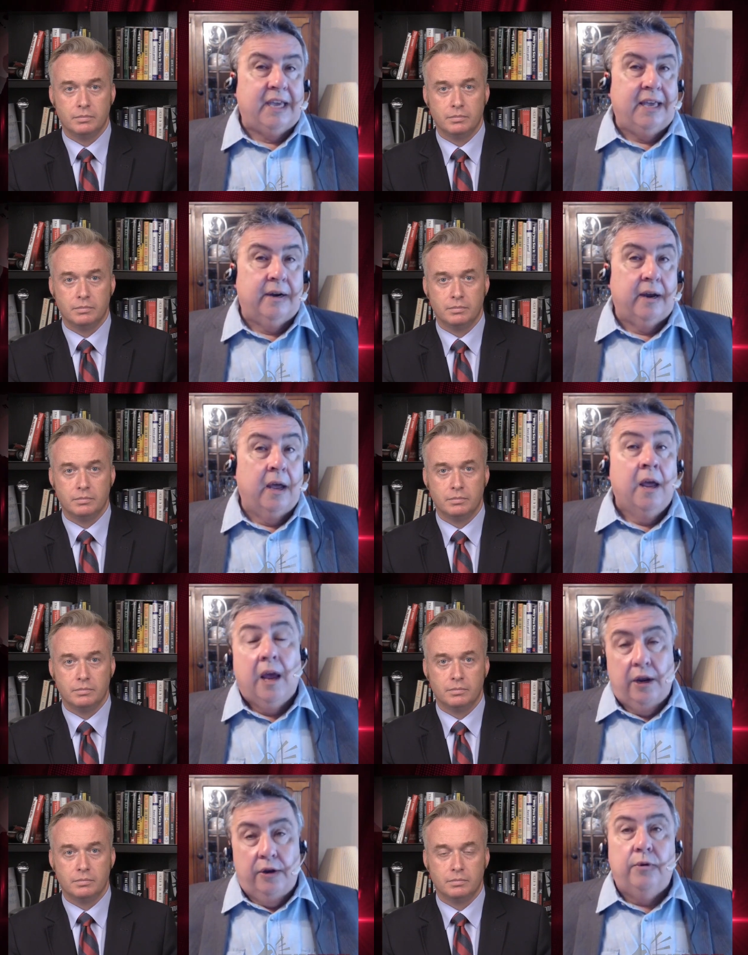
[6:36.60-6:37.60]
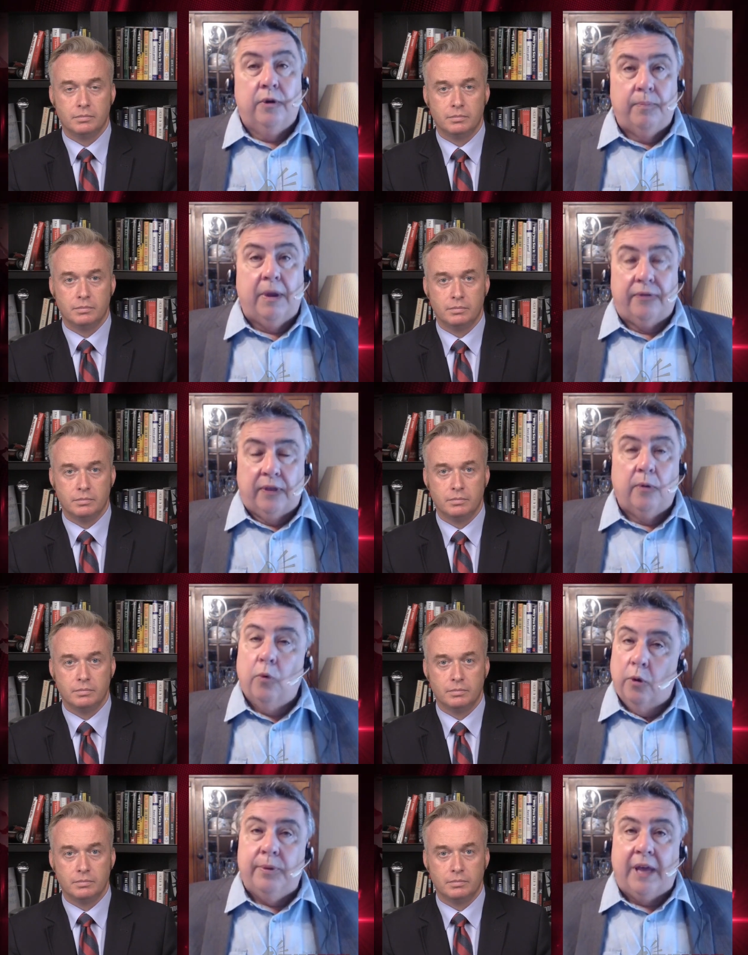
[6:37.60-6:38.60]
Speaker 1: Canada, and you can bet they
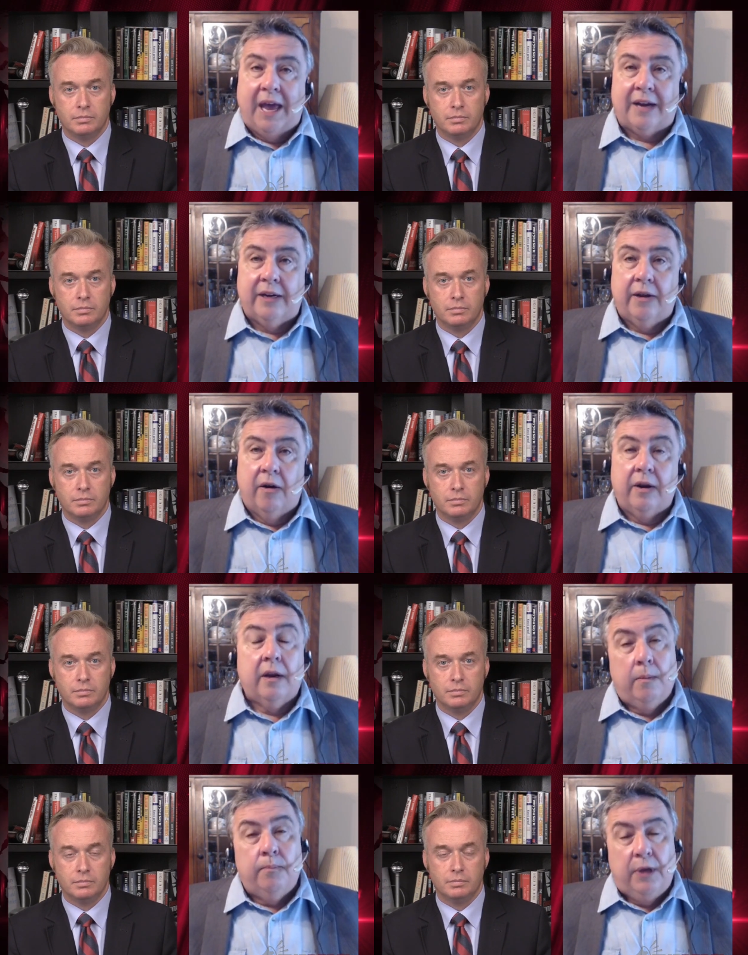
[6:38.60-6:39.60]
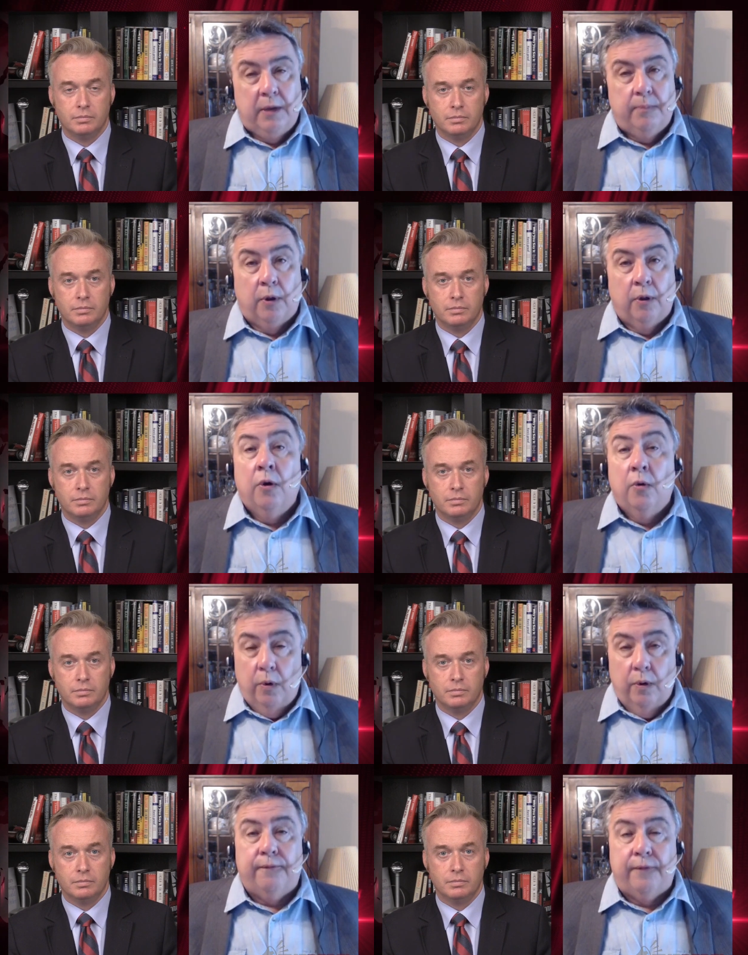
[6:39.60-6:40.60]
will be acting on it, and people
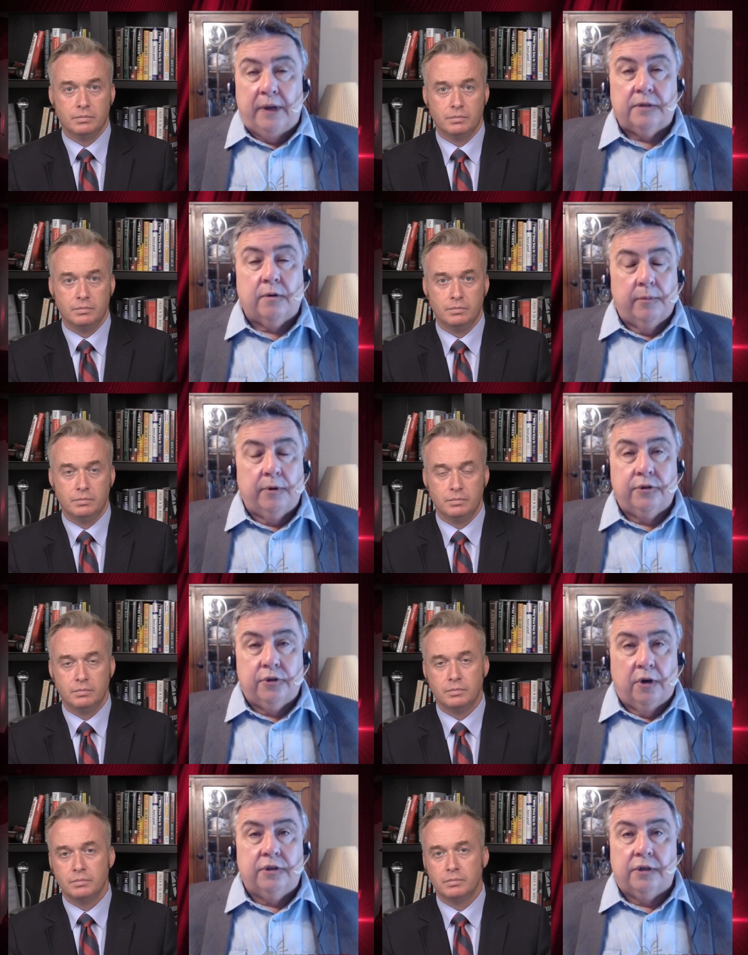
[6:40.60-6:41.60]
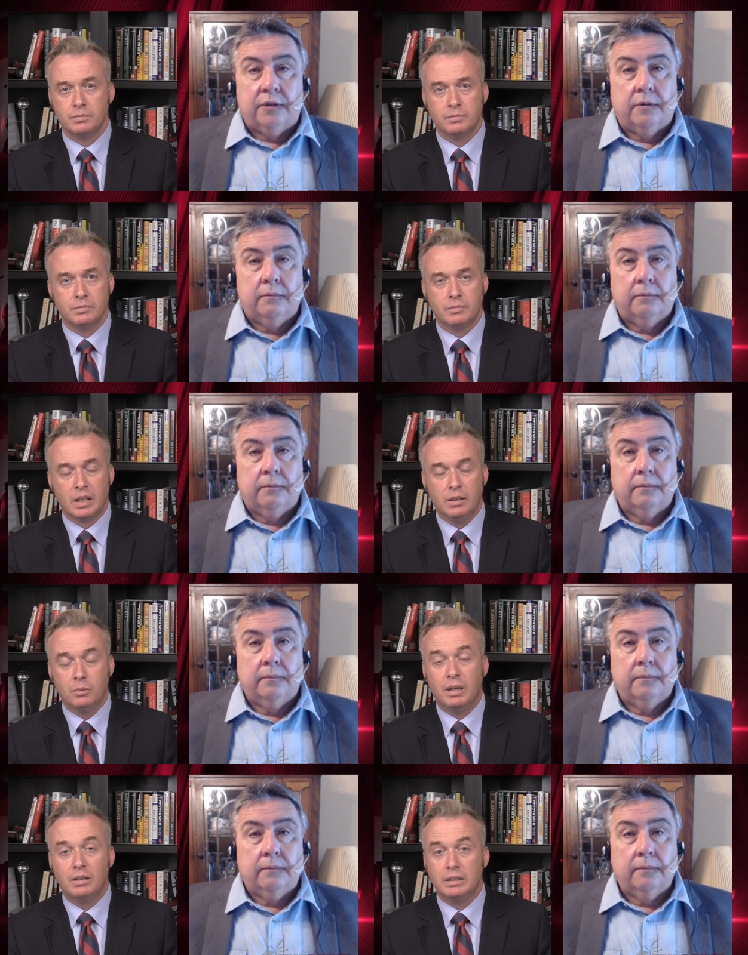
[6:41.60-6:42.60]
will face criminal charges.
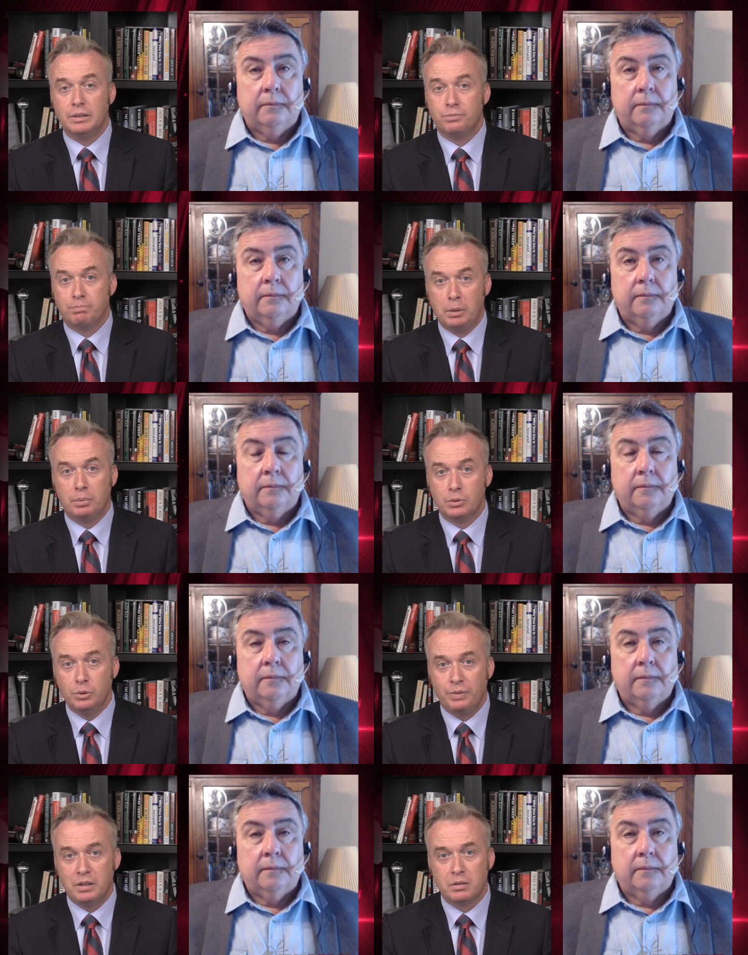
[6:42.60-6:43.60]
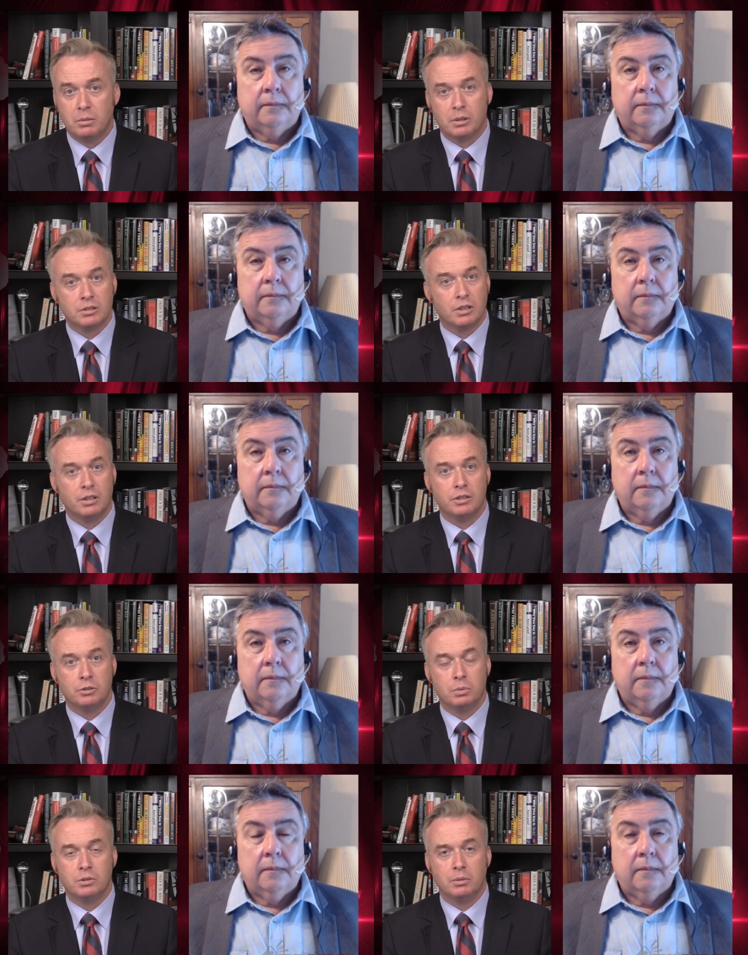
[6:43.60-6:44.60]
Speaker 2: Well, if people do face criminal
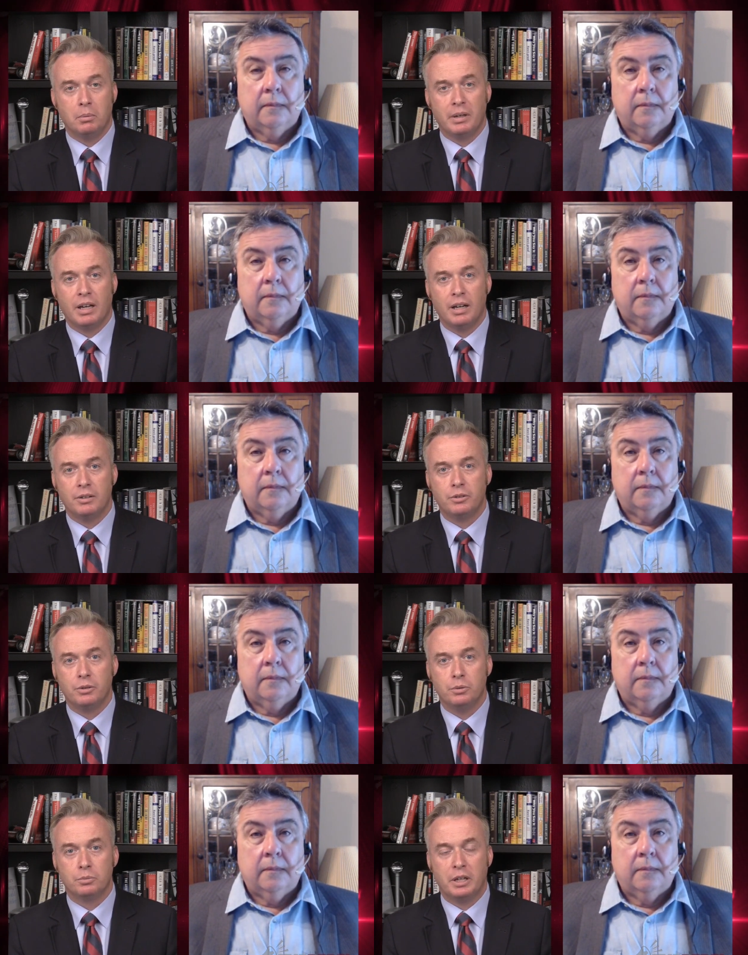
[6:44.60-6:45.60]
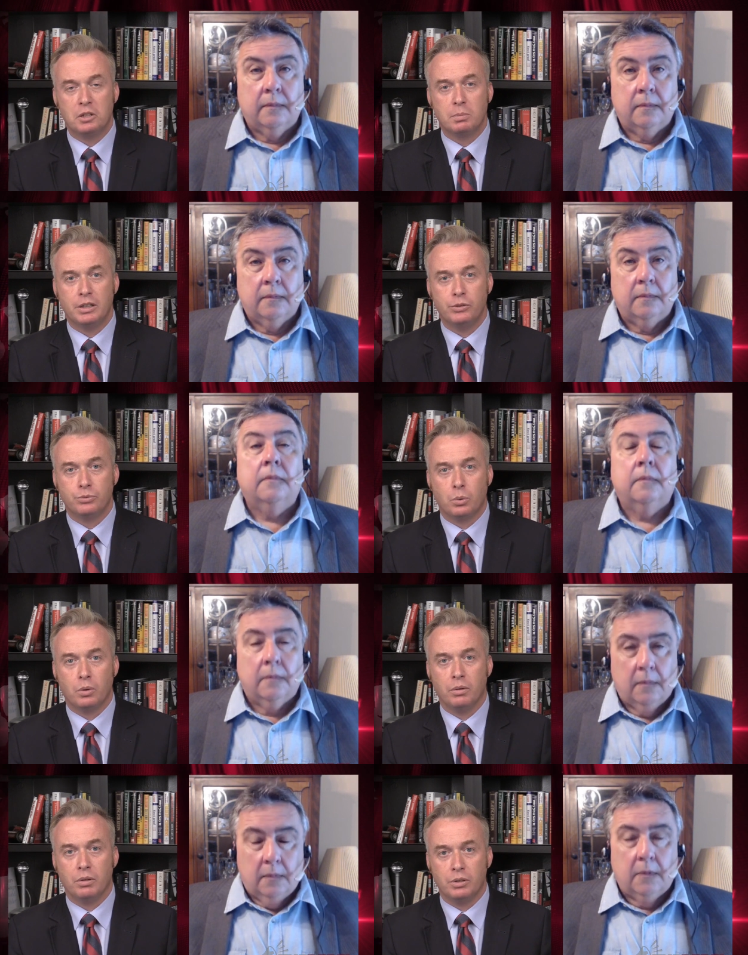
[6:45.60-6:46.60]
charges, we'll do what we can to raise money
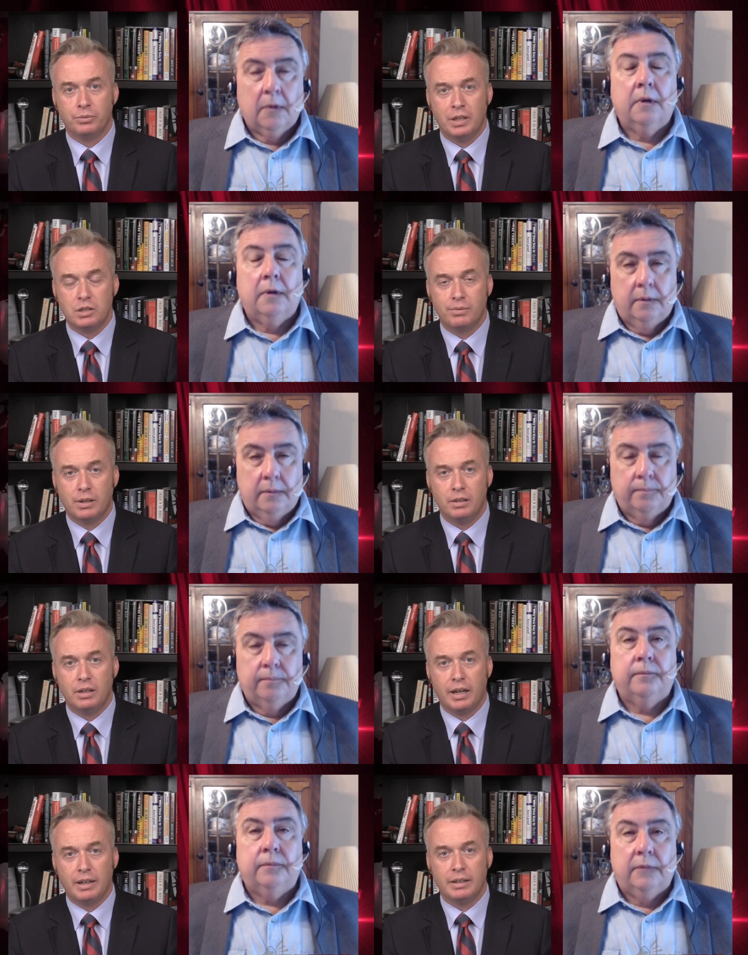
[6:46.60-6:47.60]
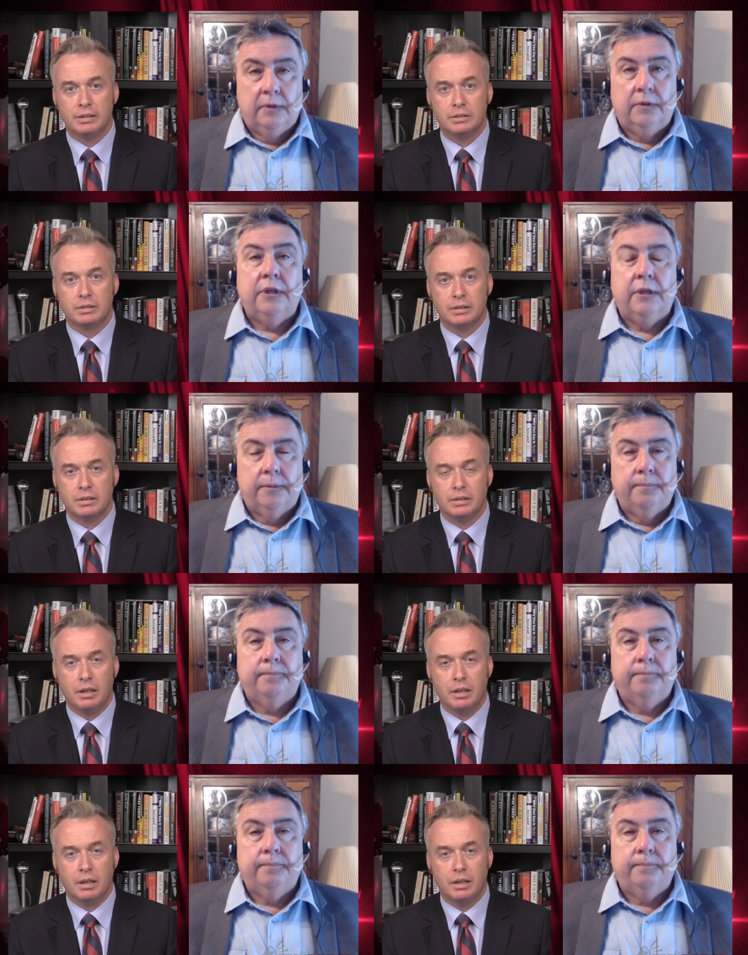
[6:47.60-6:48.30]
for the defense fund and uh,